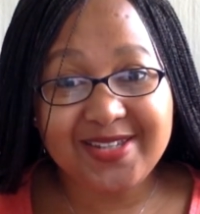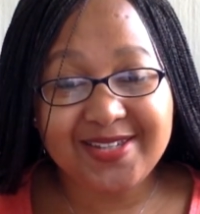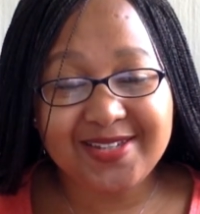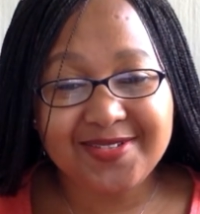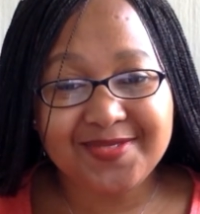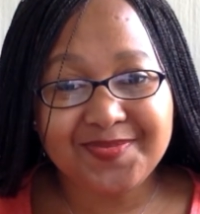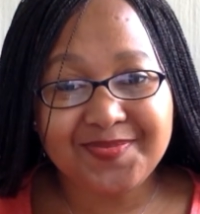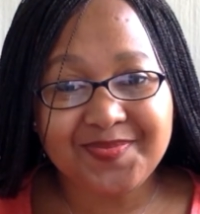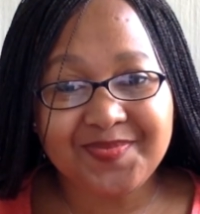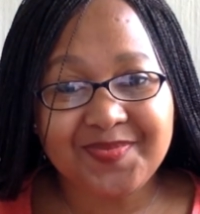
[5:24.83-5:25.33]

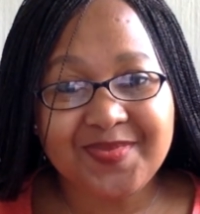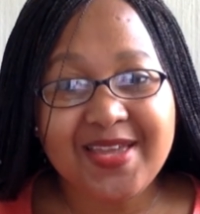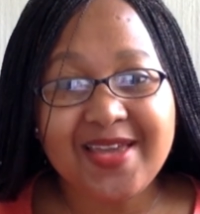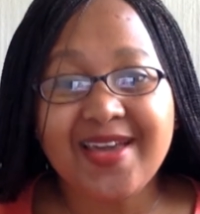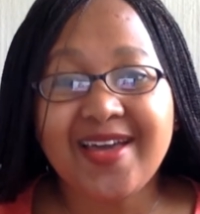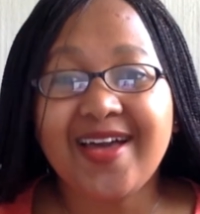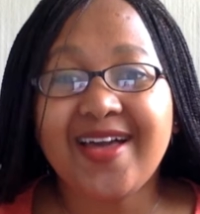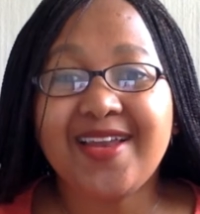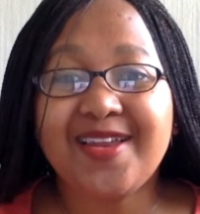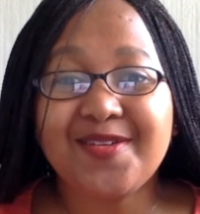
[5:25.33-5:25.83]

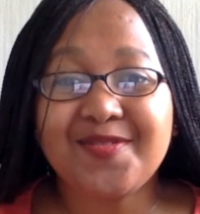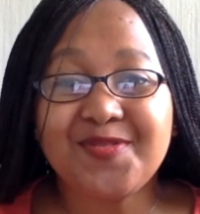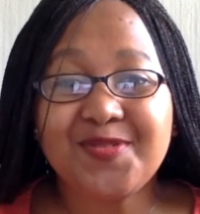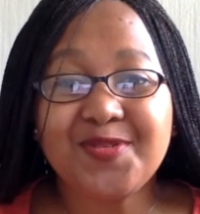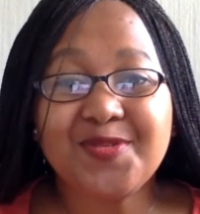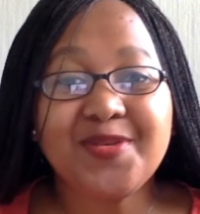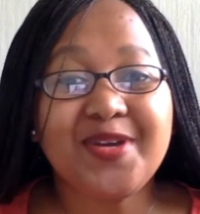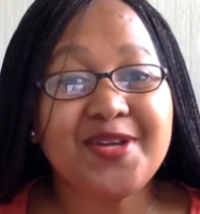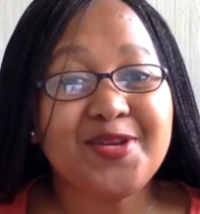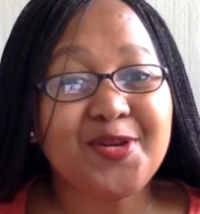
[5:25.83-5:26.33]
I love you
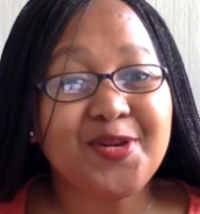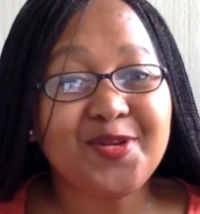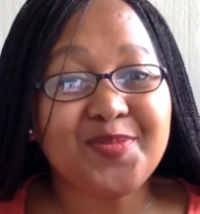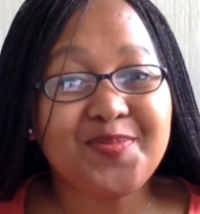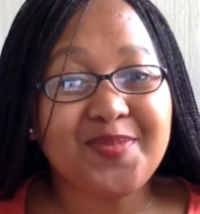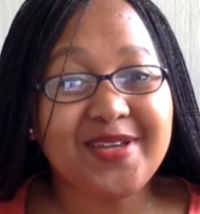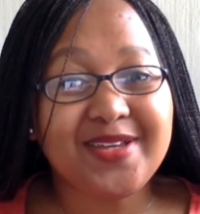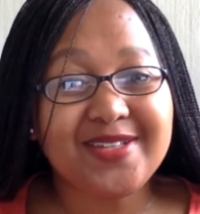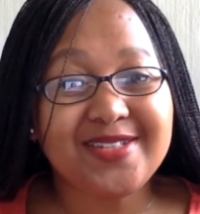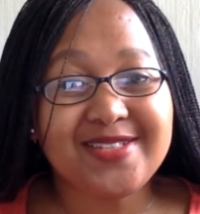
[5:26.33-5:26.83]
and God
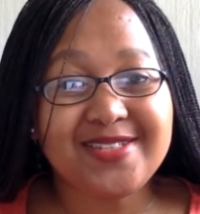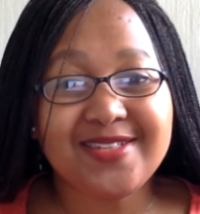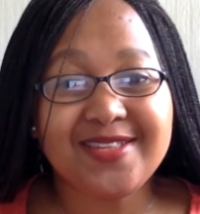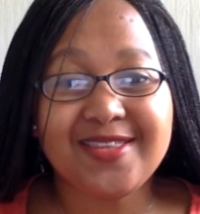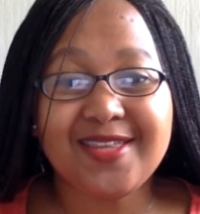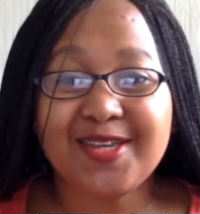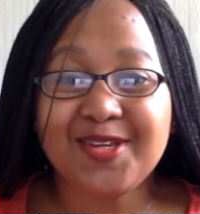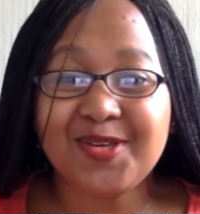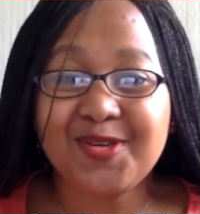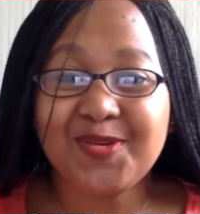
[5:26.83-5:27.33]
bless.
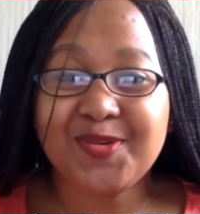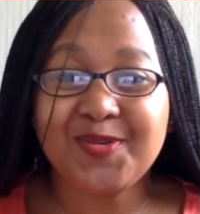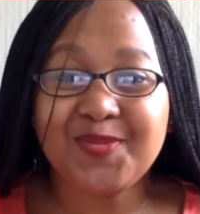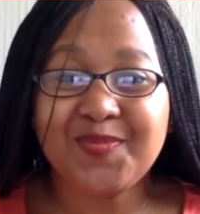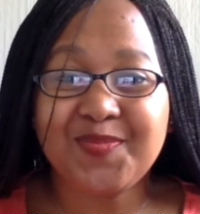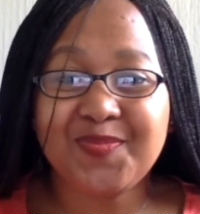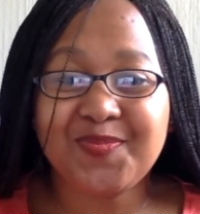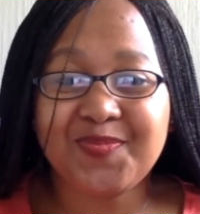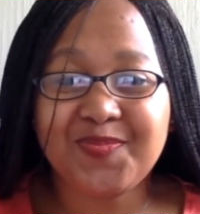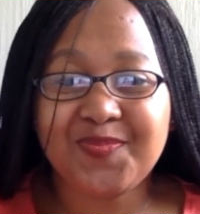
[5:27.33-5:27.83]
Thank
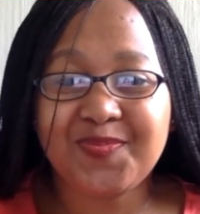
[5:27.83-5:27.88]
you.